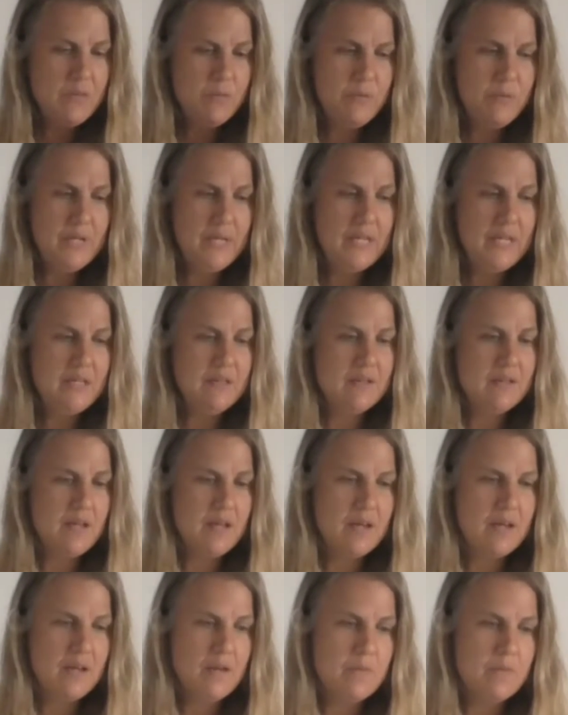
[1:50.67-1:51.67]
really
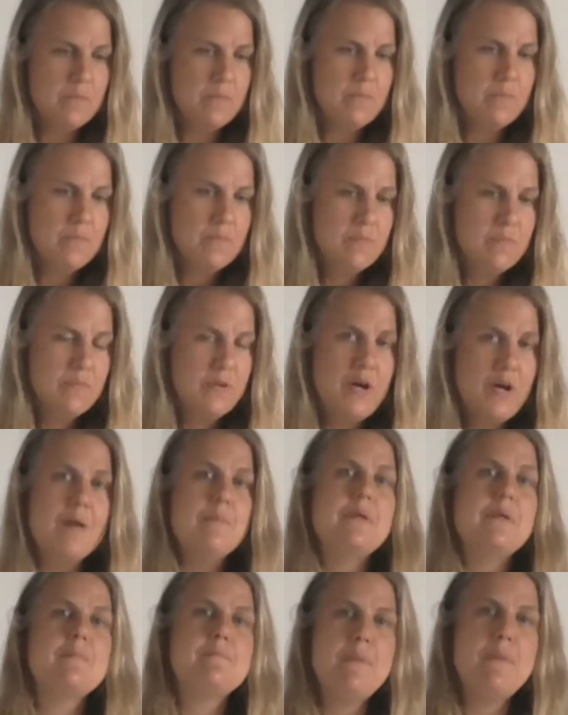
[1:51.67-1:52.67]

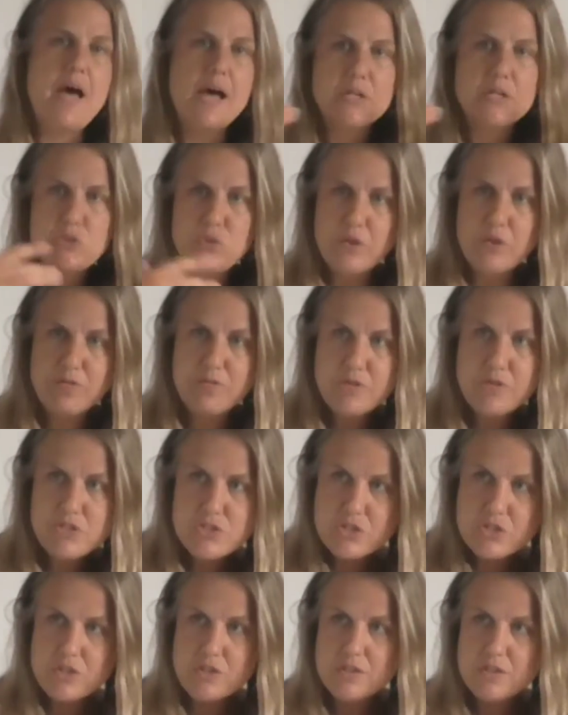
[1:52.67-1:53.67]
coming back to our
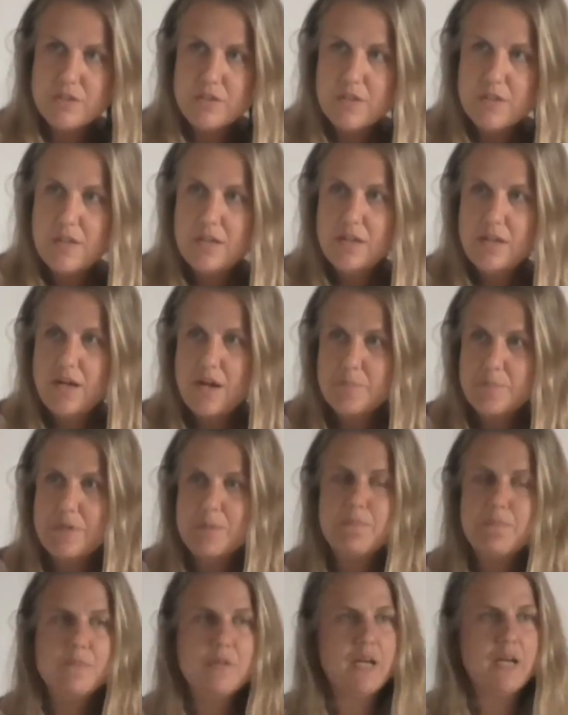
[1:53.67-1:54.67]
vision,
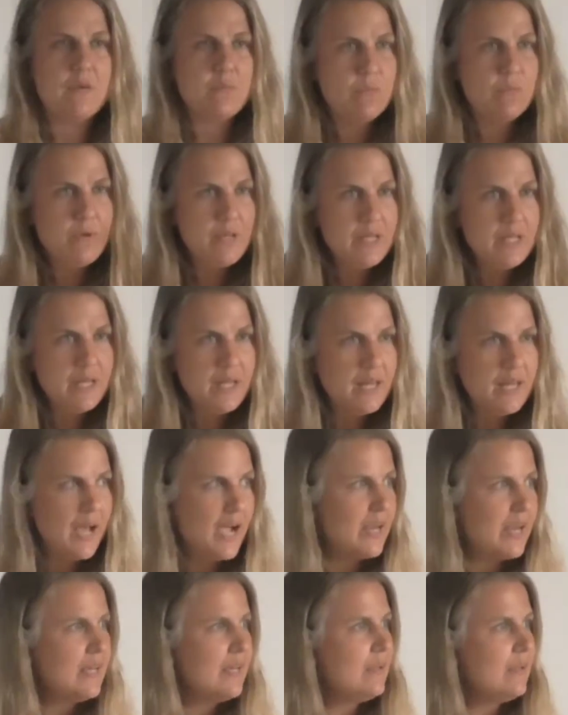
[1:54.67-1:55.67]
coming, like
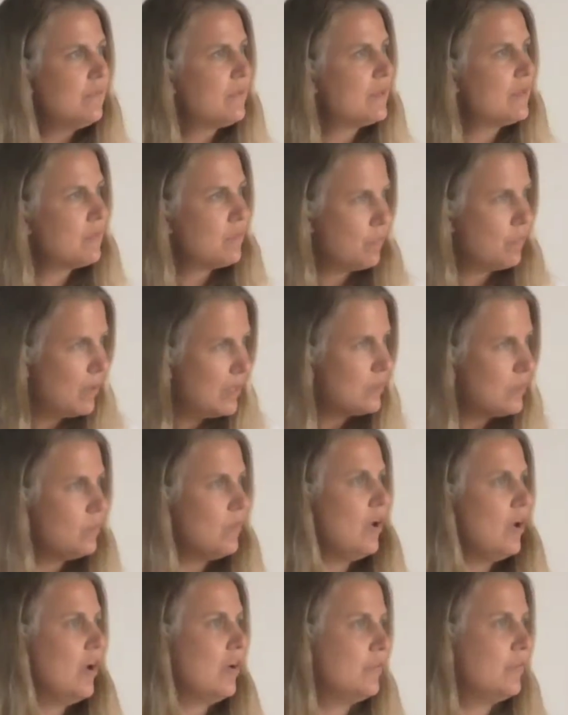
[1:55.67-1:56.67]
realigning with what
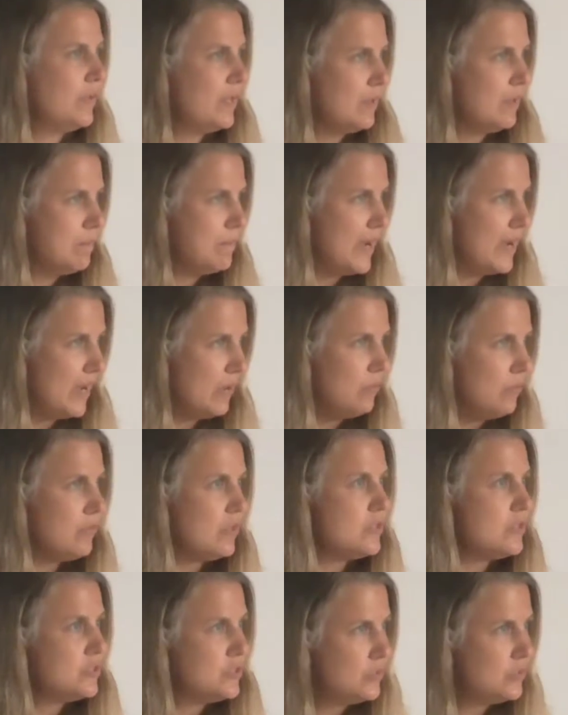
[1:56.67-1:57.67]
are we
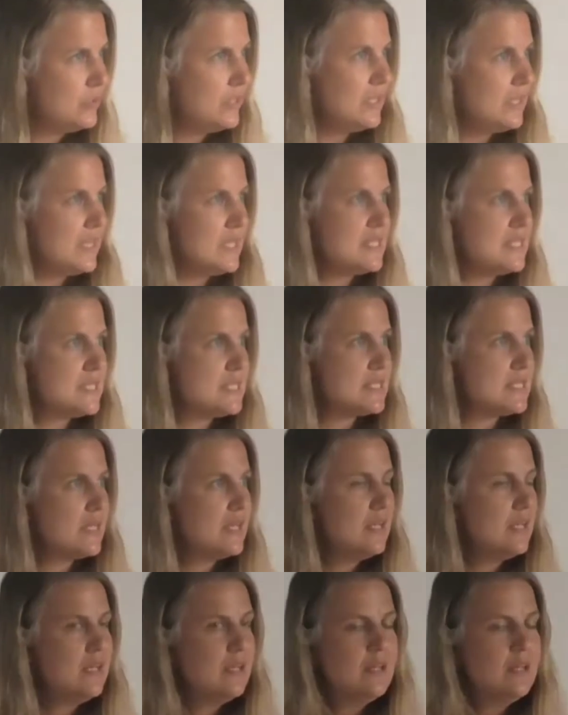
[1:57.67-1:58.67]
about, and doing
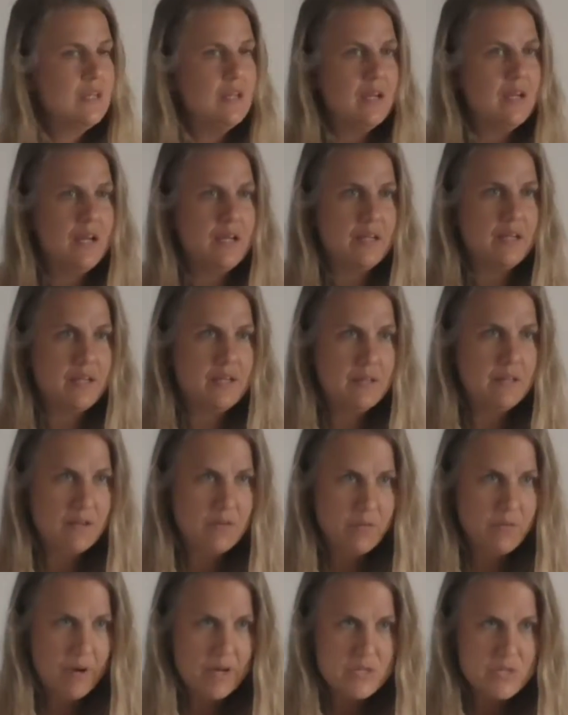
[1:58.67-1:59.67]
this like in a
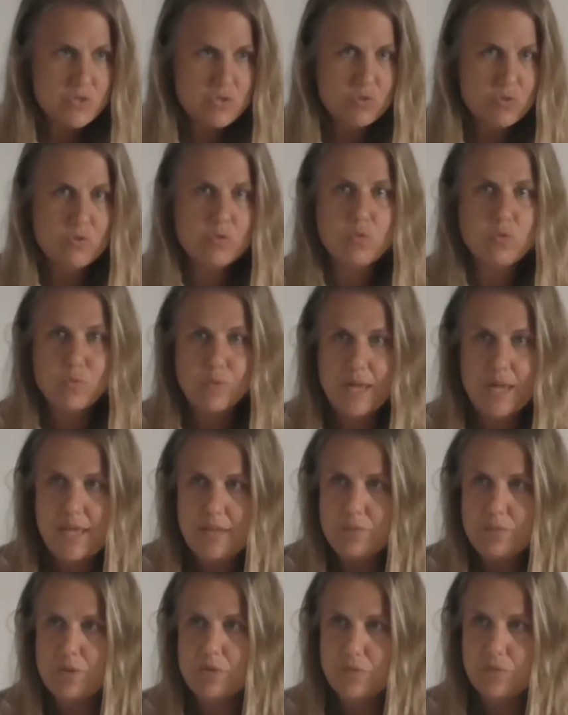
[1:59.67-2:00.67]
grassroots
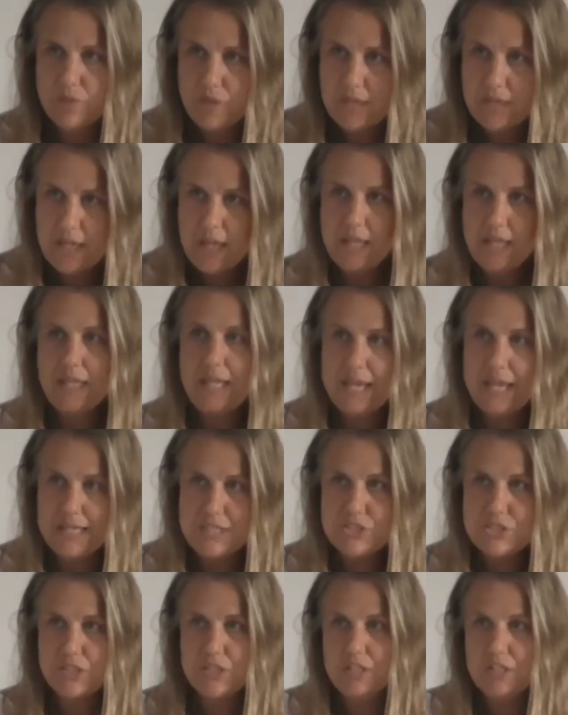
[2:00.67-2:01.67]
way. We're really
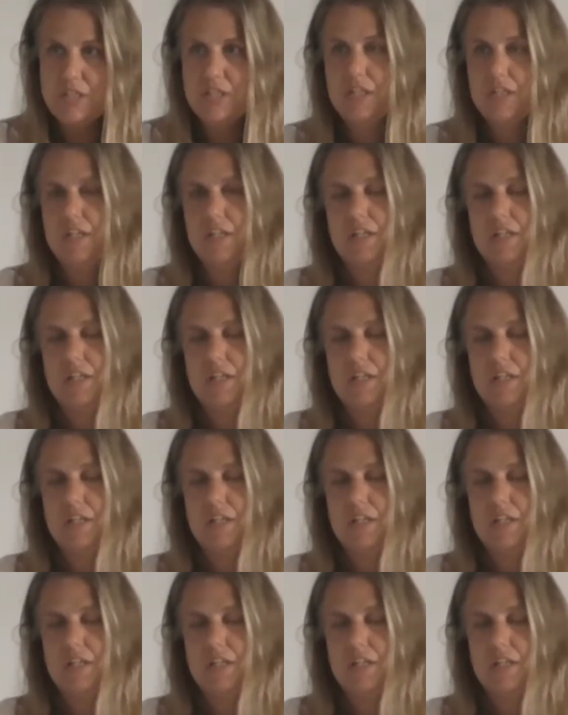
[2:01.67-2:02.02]
engaging